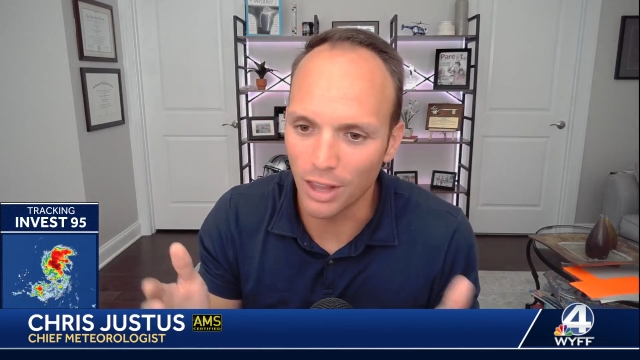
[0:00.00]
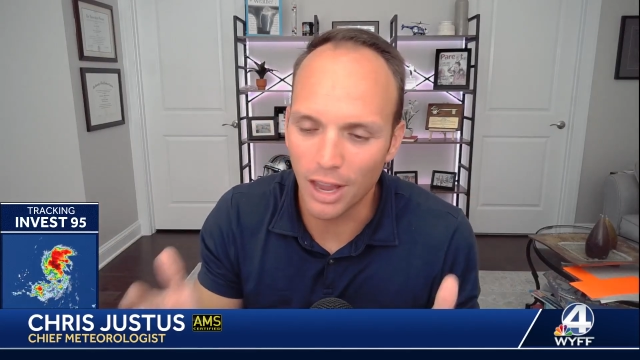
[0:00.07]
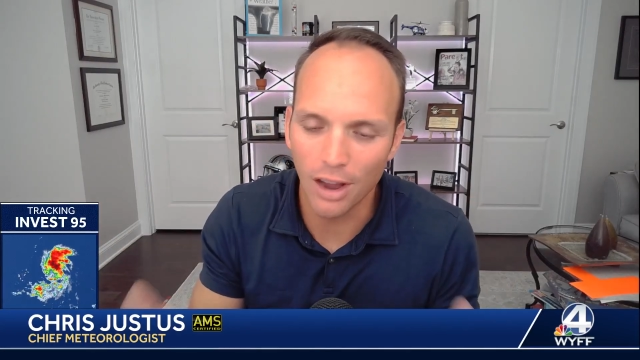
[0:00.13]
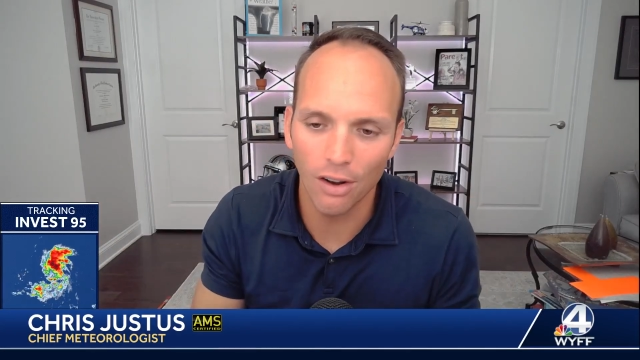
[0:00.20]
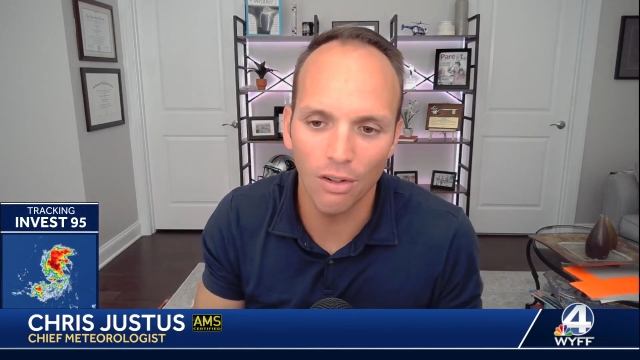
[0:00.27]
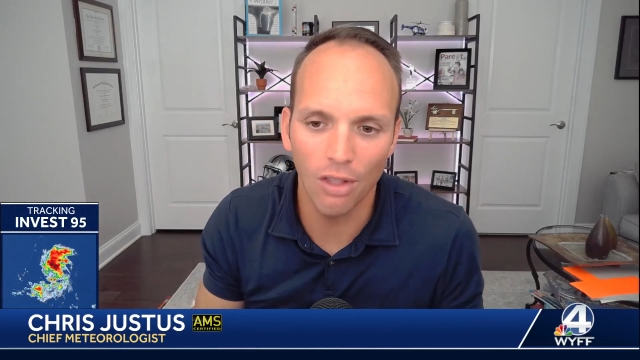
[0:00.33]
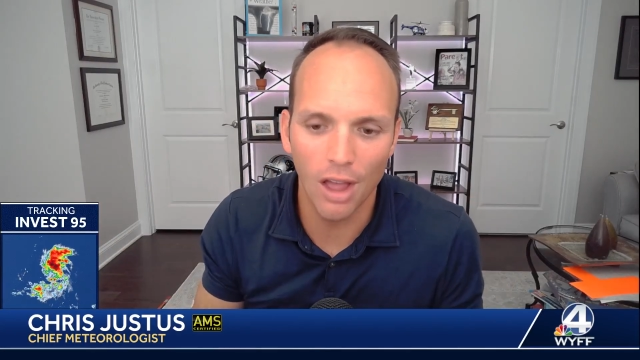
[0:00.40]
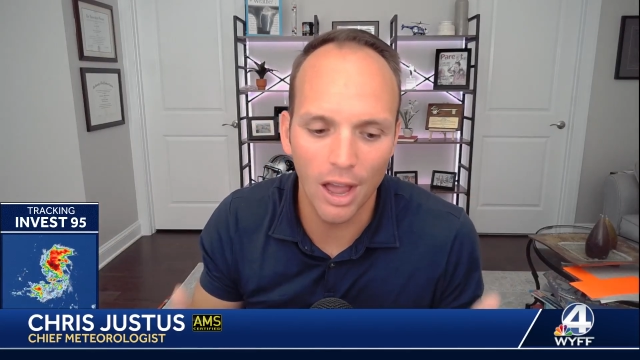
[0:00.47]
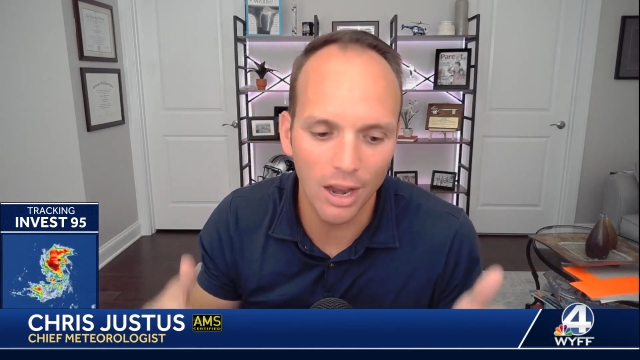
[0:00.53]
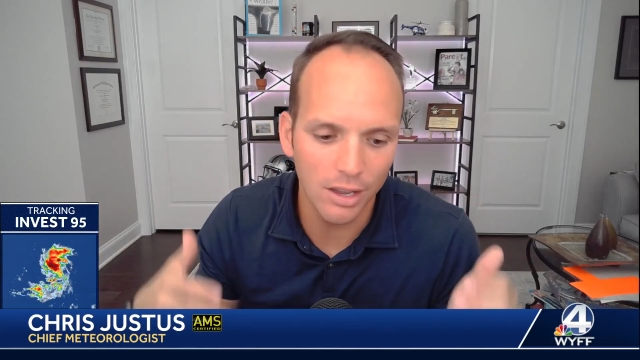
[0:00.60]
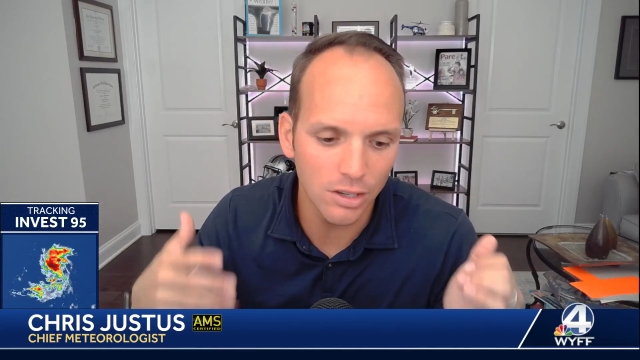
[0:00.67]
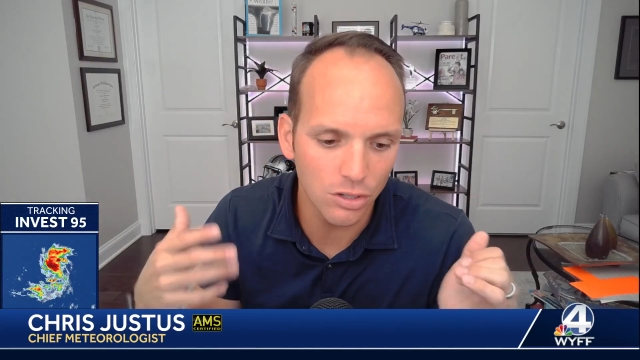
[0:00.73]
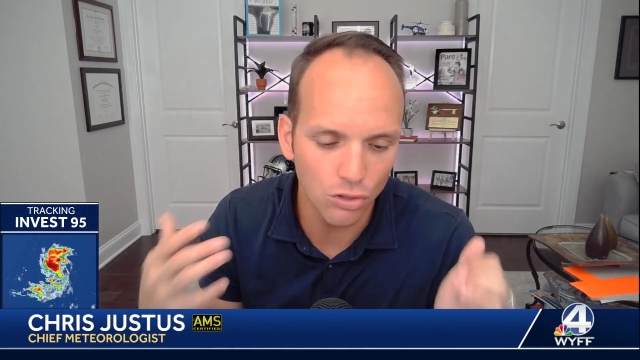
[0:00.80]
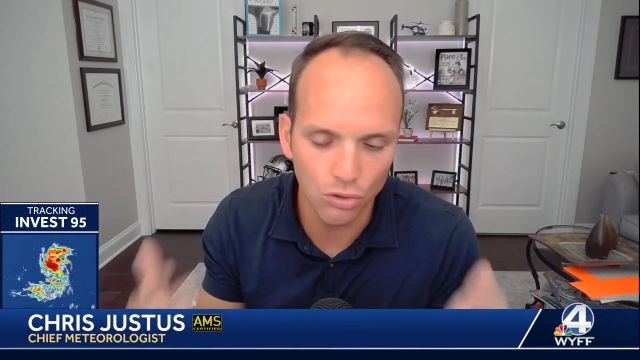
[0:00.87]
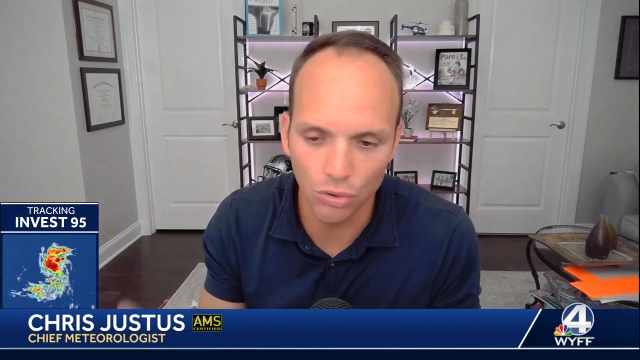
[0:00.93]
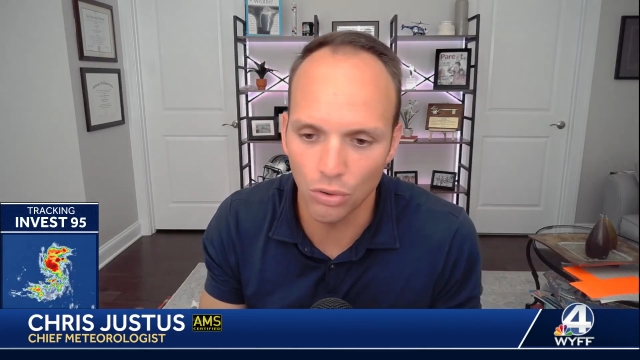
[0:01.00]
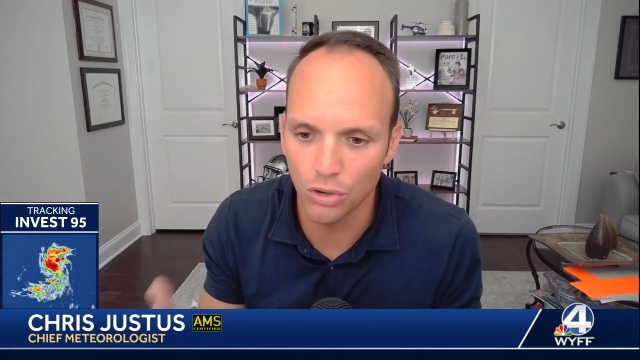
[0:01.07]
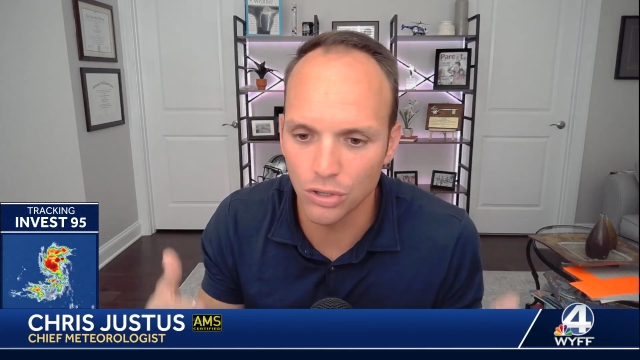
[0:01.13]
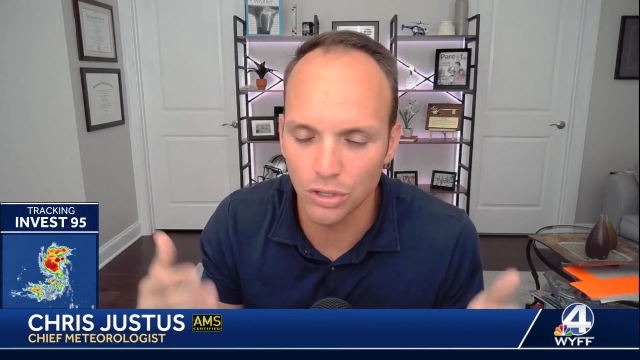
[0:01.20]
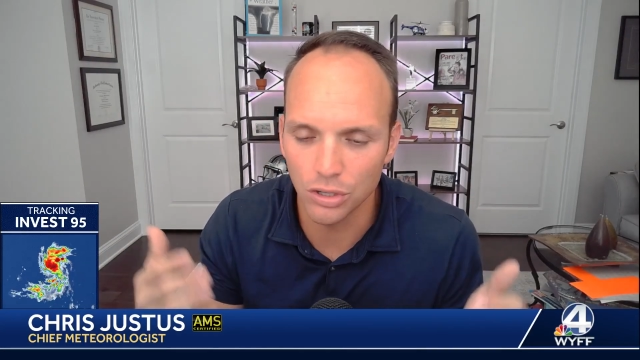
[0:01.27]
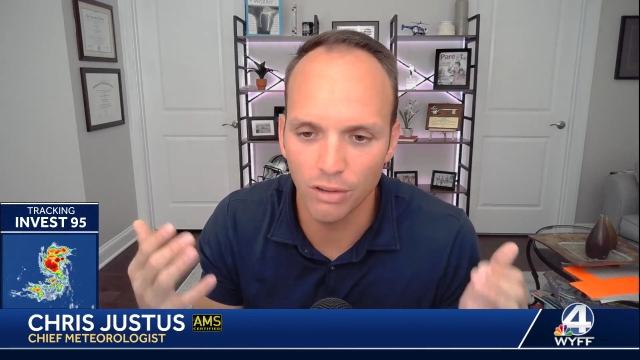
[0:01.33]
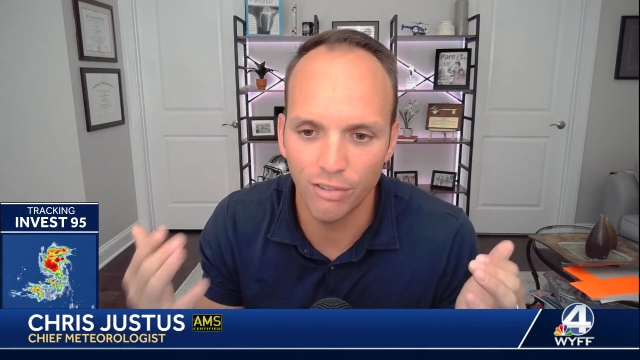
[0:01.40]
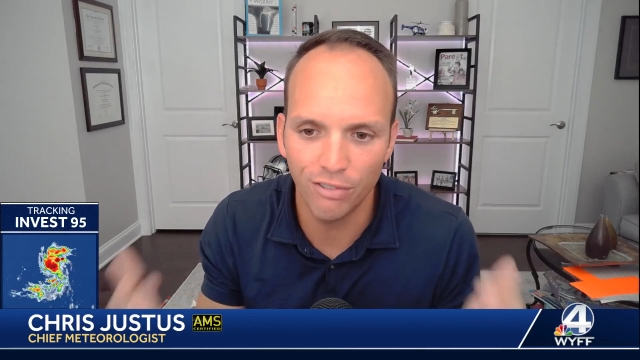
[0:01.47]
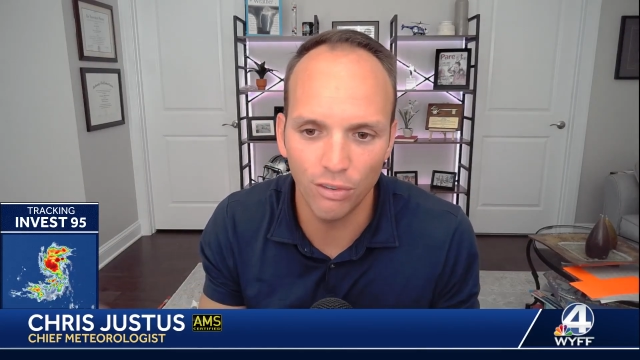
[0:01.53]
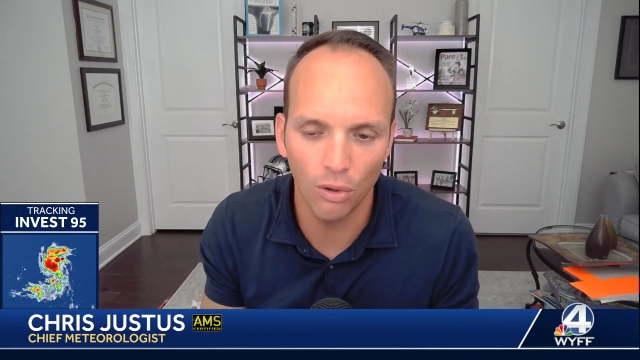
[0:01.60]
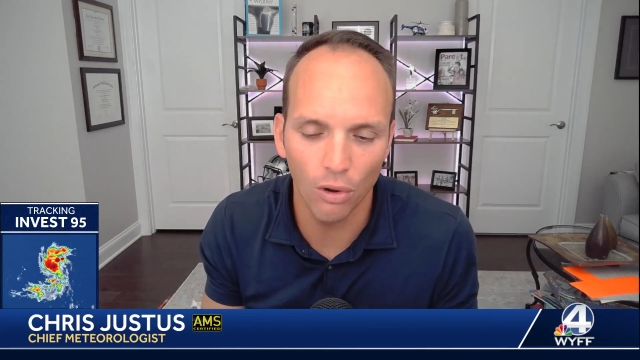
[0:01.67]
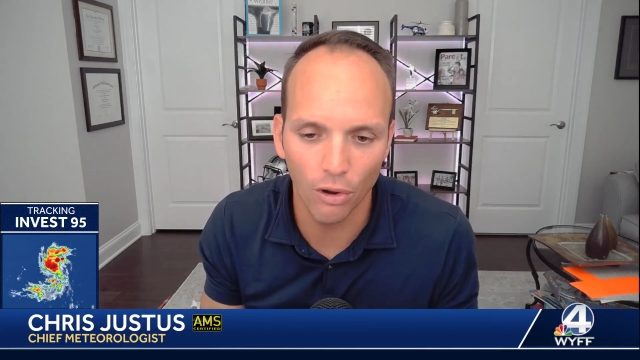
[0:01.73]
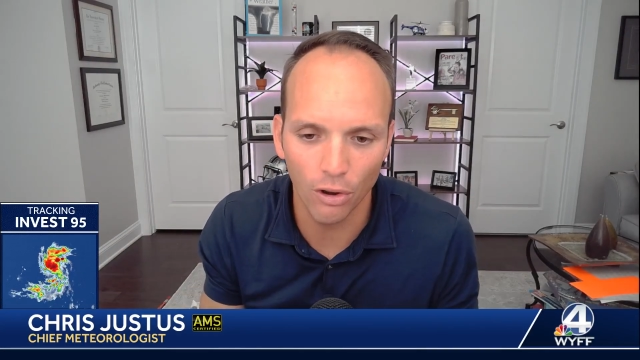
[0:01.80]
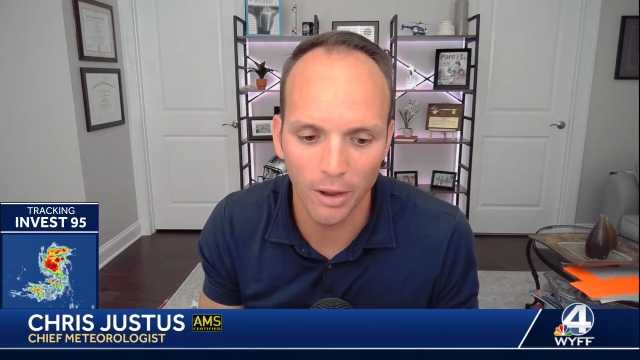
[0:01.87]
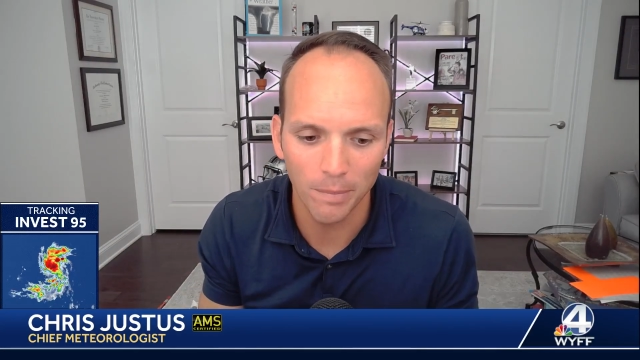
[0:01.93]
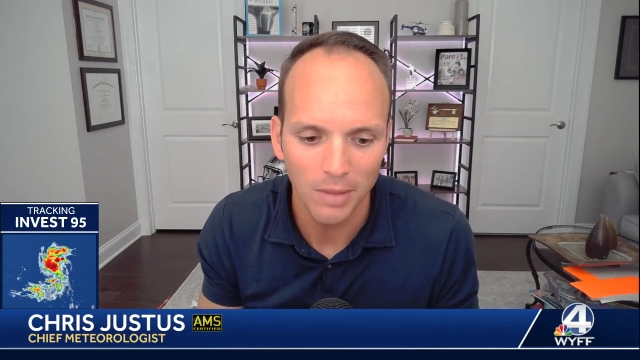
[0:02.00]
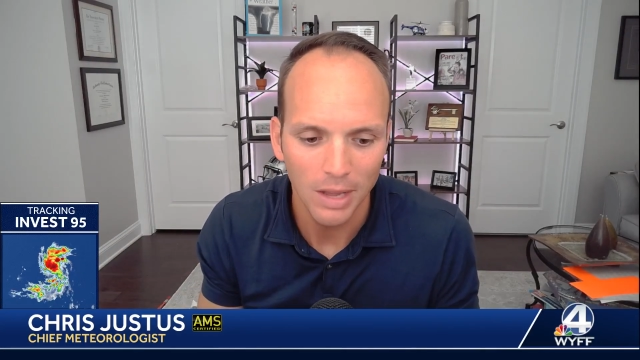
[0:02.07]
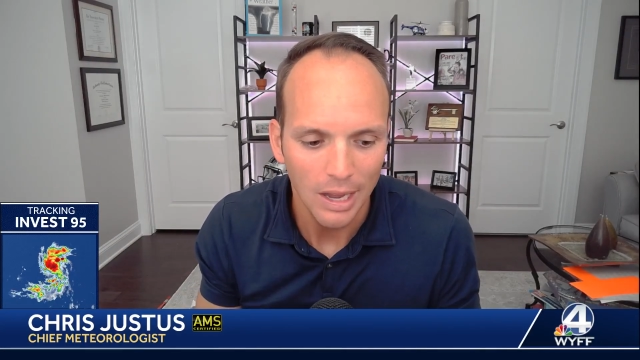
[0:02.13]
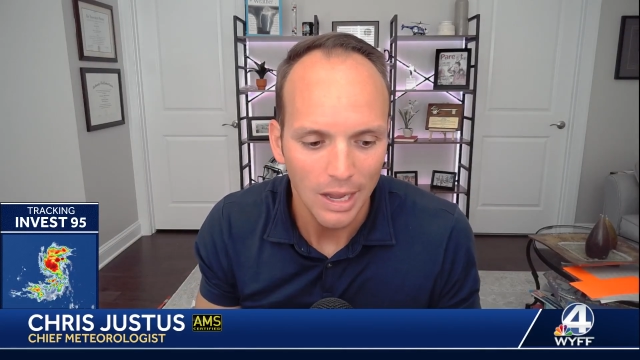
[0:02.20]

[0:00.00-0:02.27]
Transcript: Carolinas, Georgia, Florida.